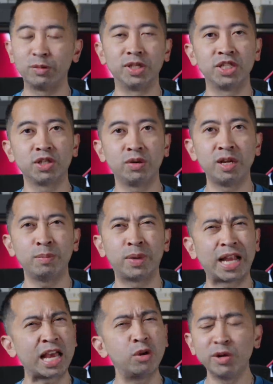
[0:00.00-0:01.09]
with the screen,
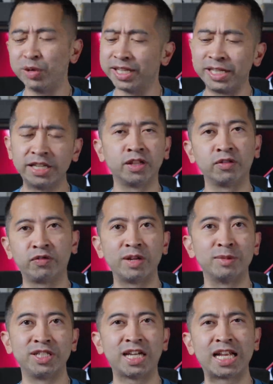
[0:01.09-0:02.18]
but I only really need it to
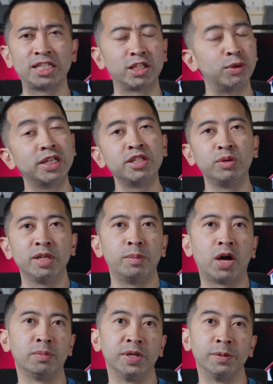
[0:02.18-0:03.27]
frame the shot, so it doesn't really
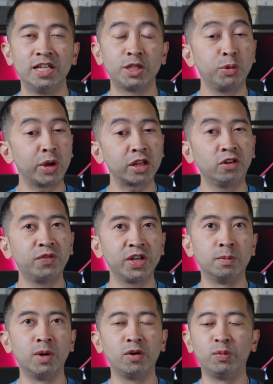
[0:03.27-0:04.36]
bother me. So in regular
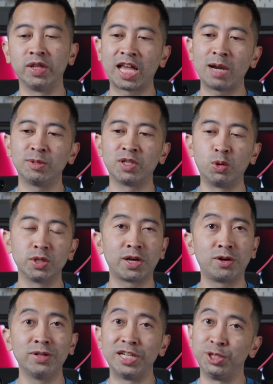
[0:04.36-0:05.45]
video mode, when the camera's
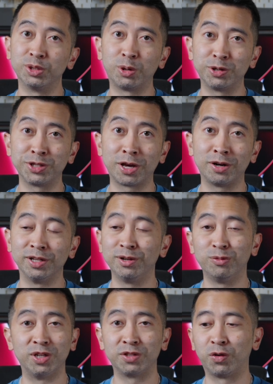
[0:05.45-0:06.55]
horizontal, it shoots horizontally.
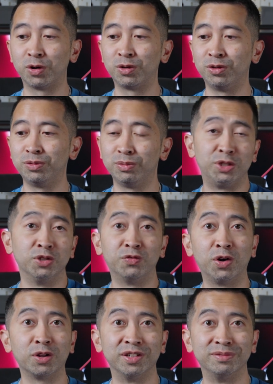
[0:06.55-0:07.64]
When it's vertical, it shoots
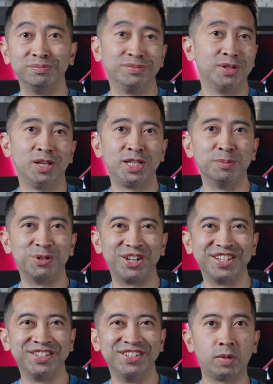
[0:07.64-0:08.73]
vertically. Simple,
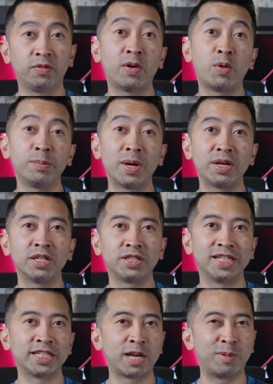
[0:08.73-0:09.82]
right? But if I want to mount it
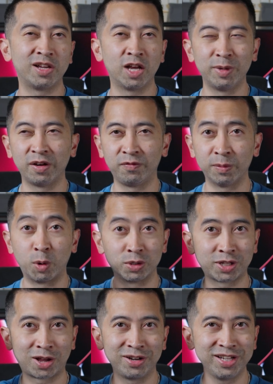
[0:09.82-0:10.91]
to the side of my helmet and film
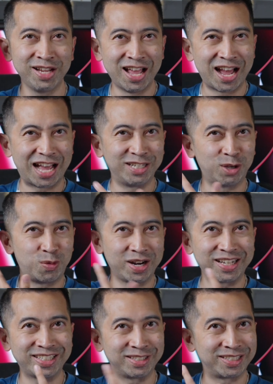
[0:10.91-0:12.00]
horizontally, I don't
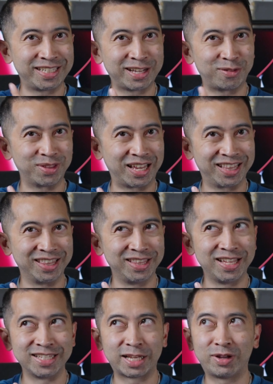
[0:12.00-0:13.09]
want it to stick out like
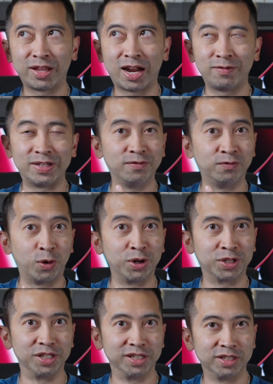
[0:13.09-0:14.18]
this. I'd rather have it
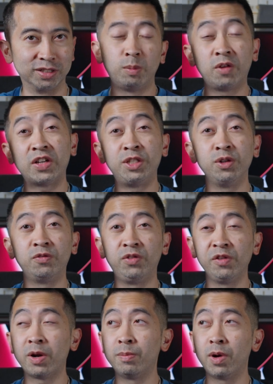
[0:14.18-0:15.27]
vertically. But if I shoot in
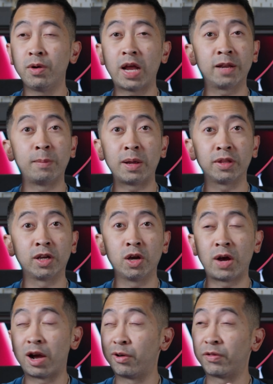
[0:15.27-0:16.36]
FreeFrame mode, I can mount the
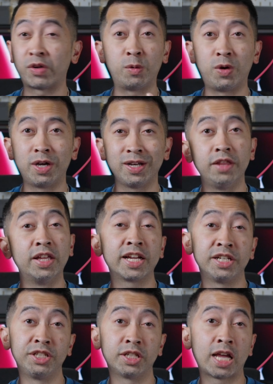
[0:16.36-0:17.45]
GO however I want, and then I
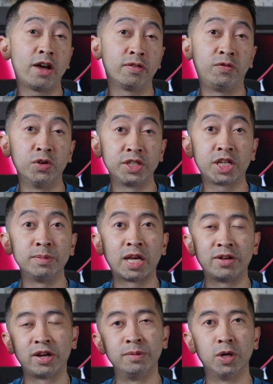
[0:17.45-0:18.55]
can adjust how the footage comes
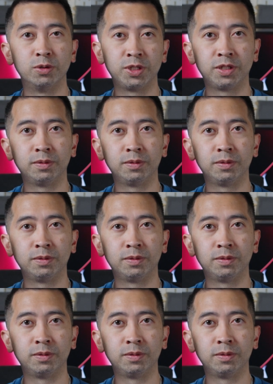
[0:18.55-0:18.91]
out in post.